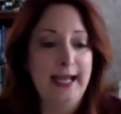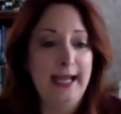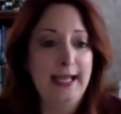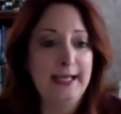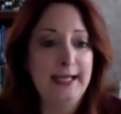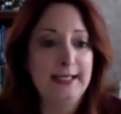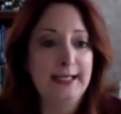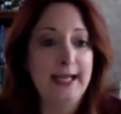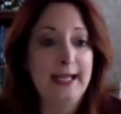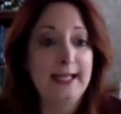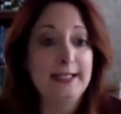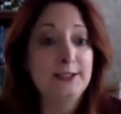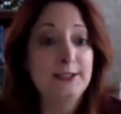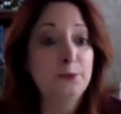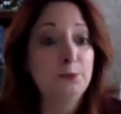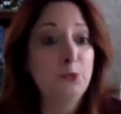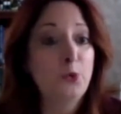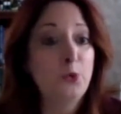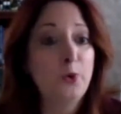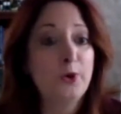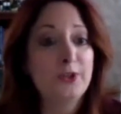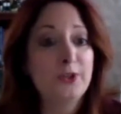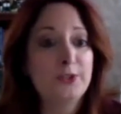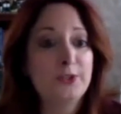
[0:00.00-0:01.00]
And it's
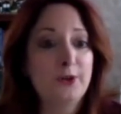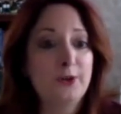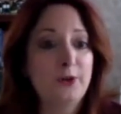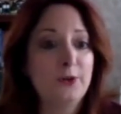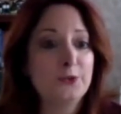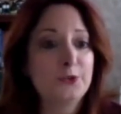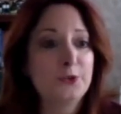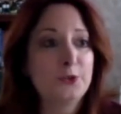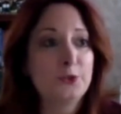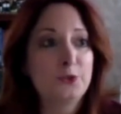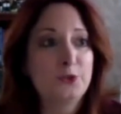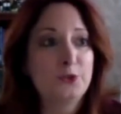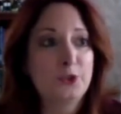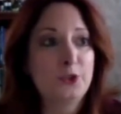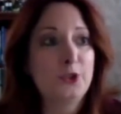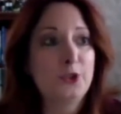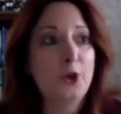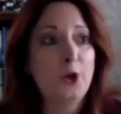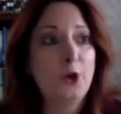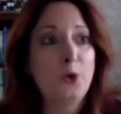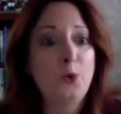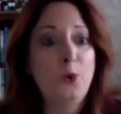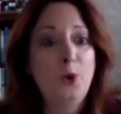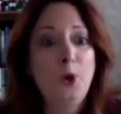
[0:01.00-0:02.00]
important also to
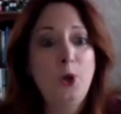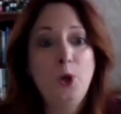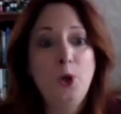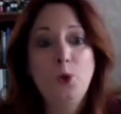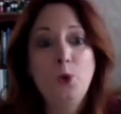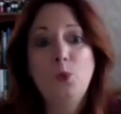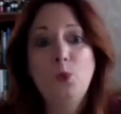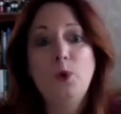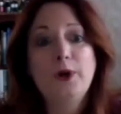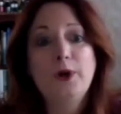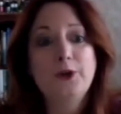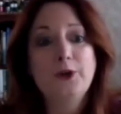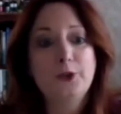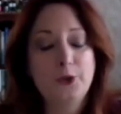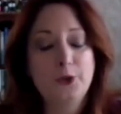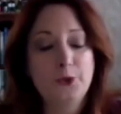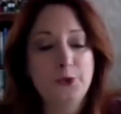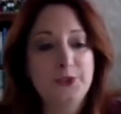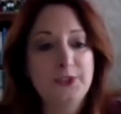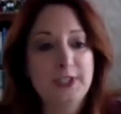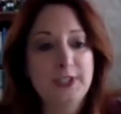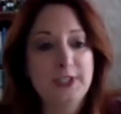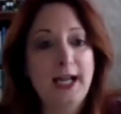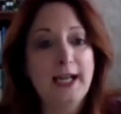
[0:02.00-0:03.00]
know what are
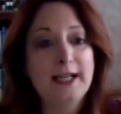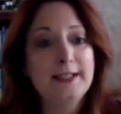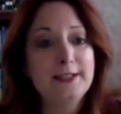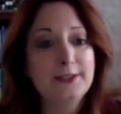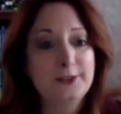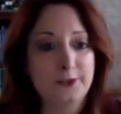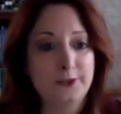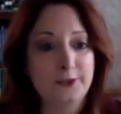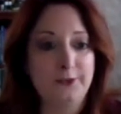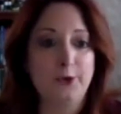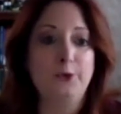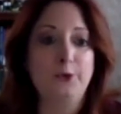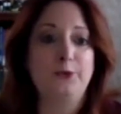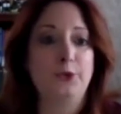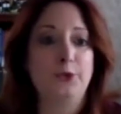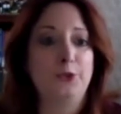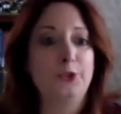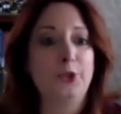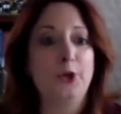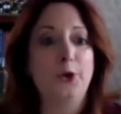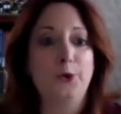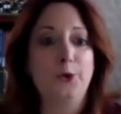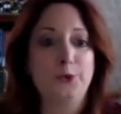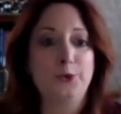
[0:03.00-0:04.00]
those signs of
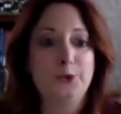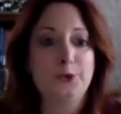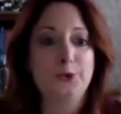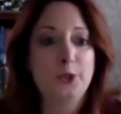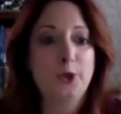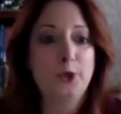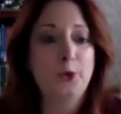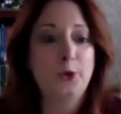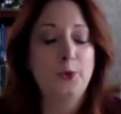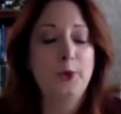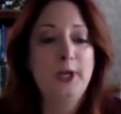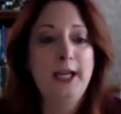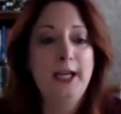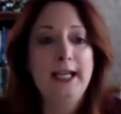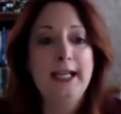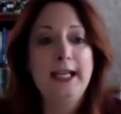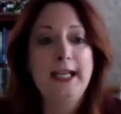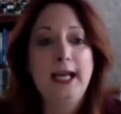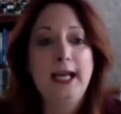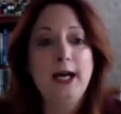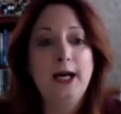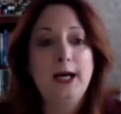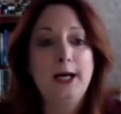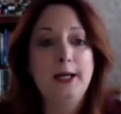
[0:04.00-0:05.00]
overdose. So
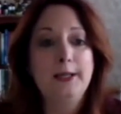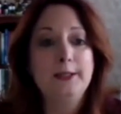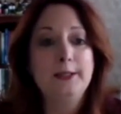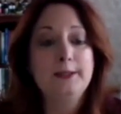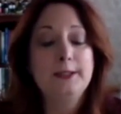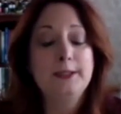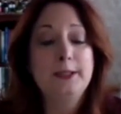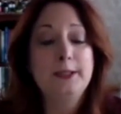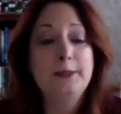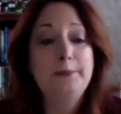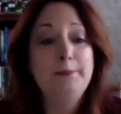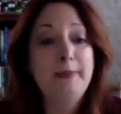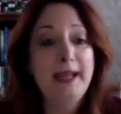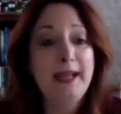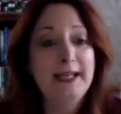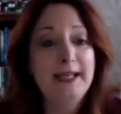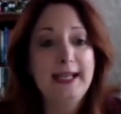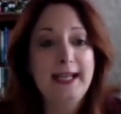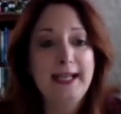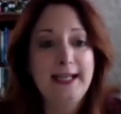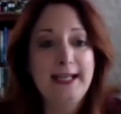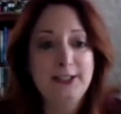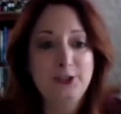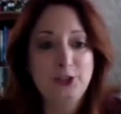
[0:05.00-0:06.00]
the
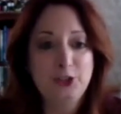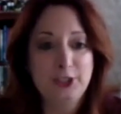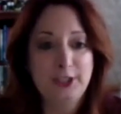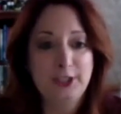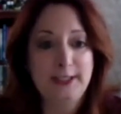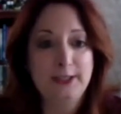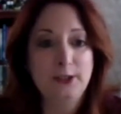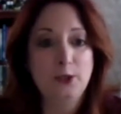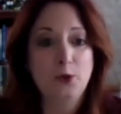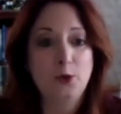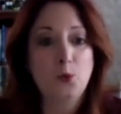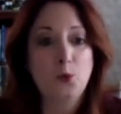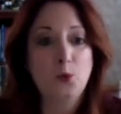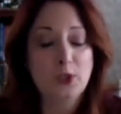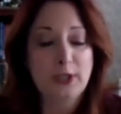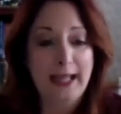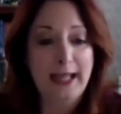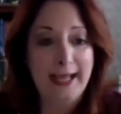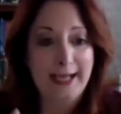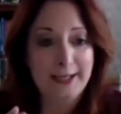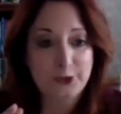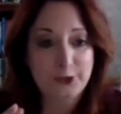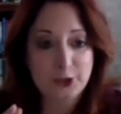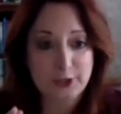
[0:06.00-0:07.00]
medication will
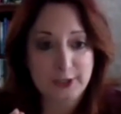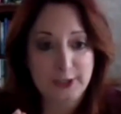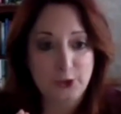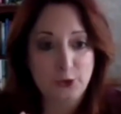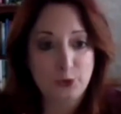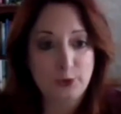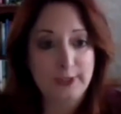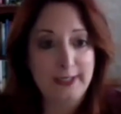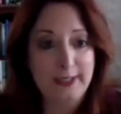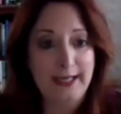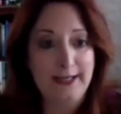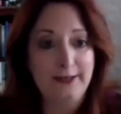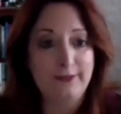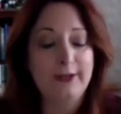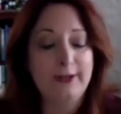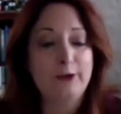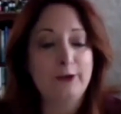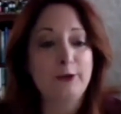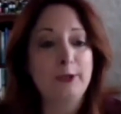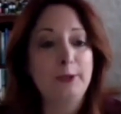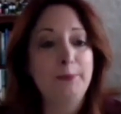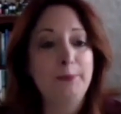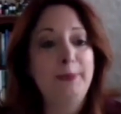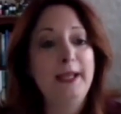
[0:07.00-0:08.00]
actually create
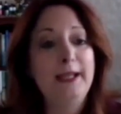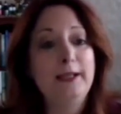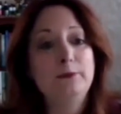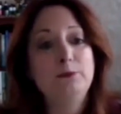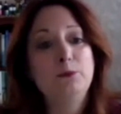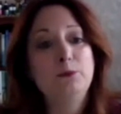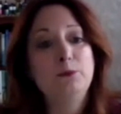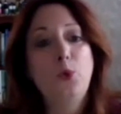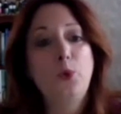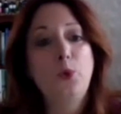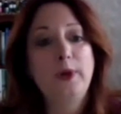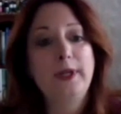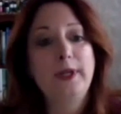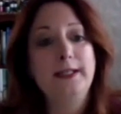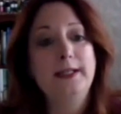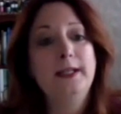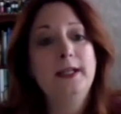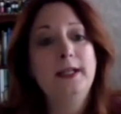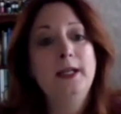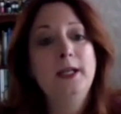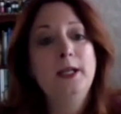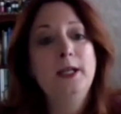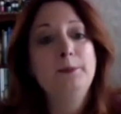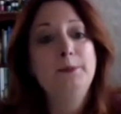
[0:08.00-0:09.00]
very pinpoint
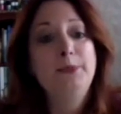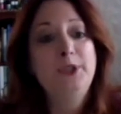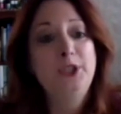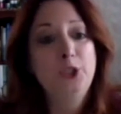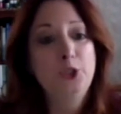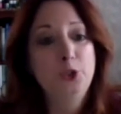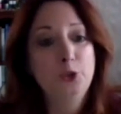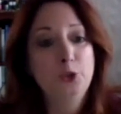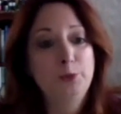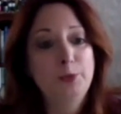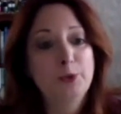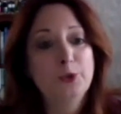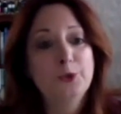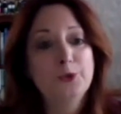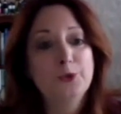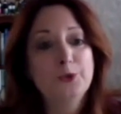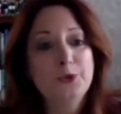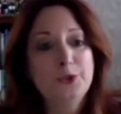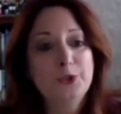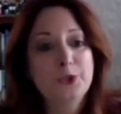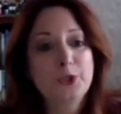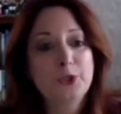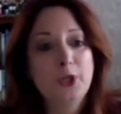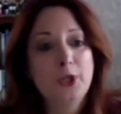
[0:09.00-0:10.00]

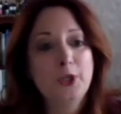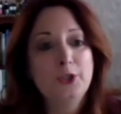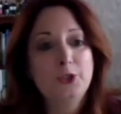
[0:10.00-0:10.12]
pupils.